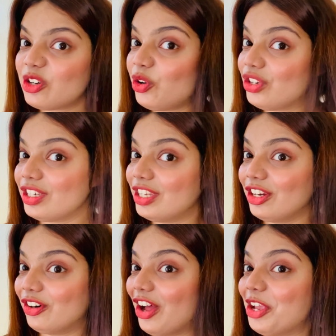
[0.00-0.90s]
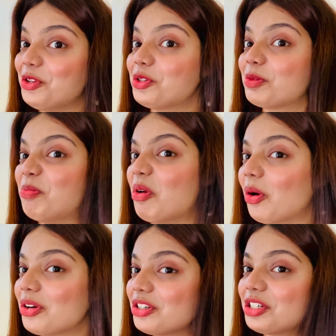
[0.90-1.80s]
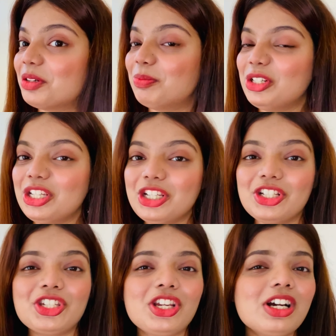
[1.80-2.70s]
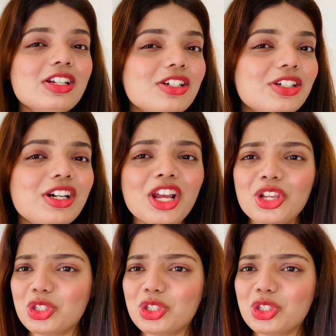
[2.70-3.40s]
treated hair I use blonder bleach color